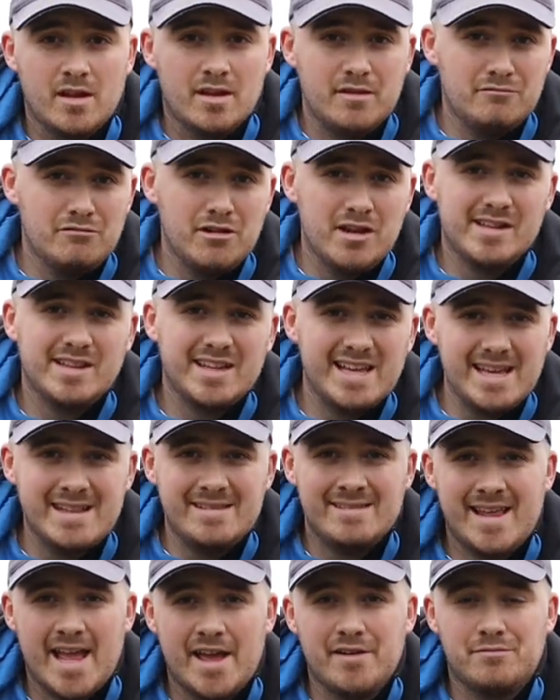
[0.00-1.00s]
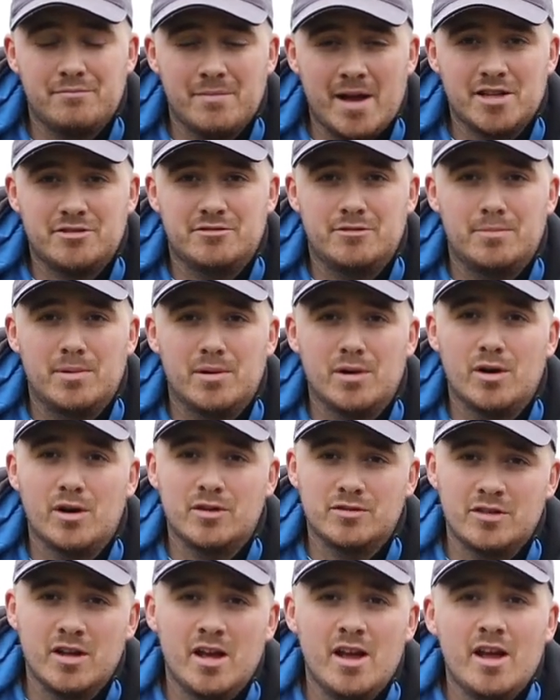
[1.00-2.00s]
real in-depth match
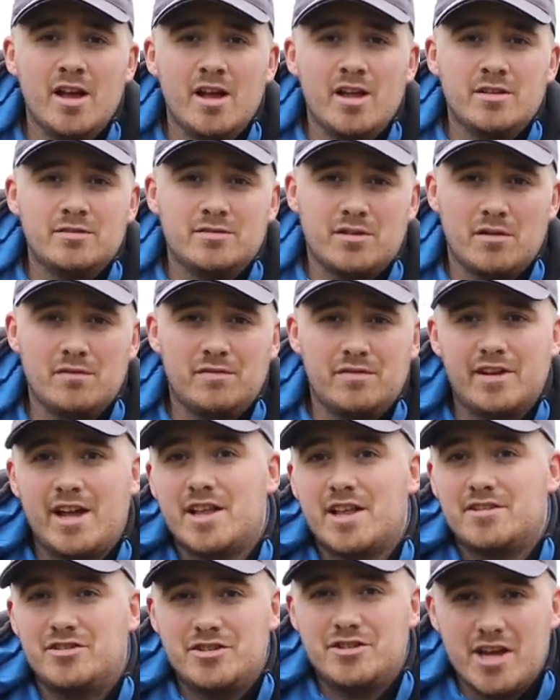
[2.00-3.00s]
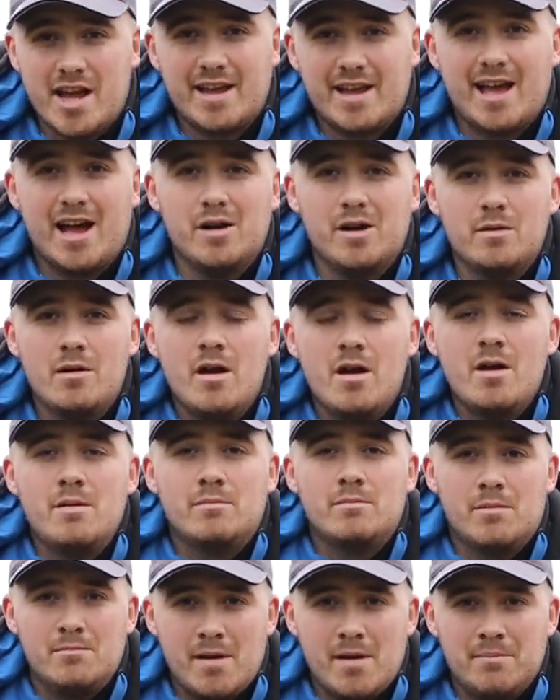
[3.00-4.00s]
reports, don't forget to check out
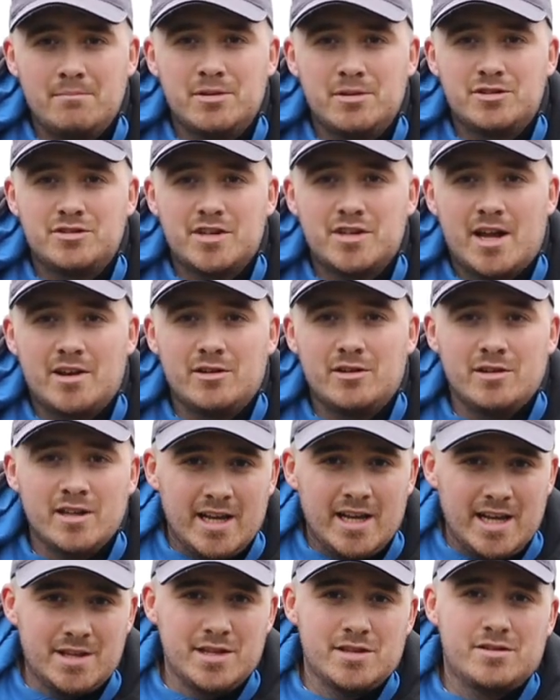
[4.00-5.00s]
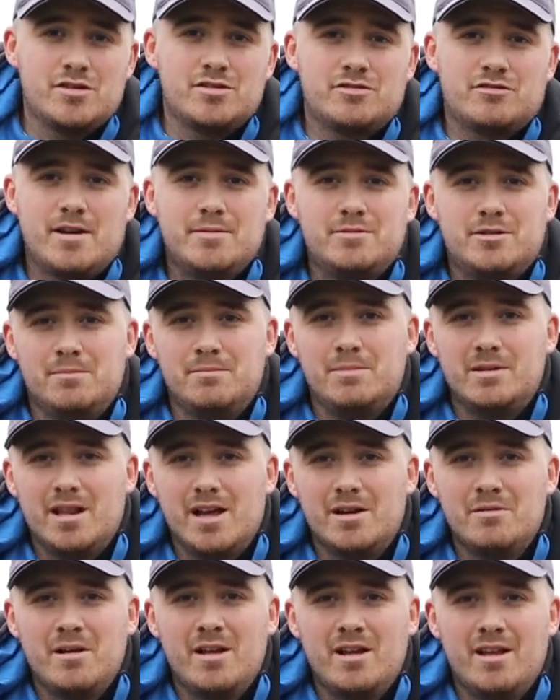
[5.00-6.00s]
my members channel in the description below.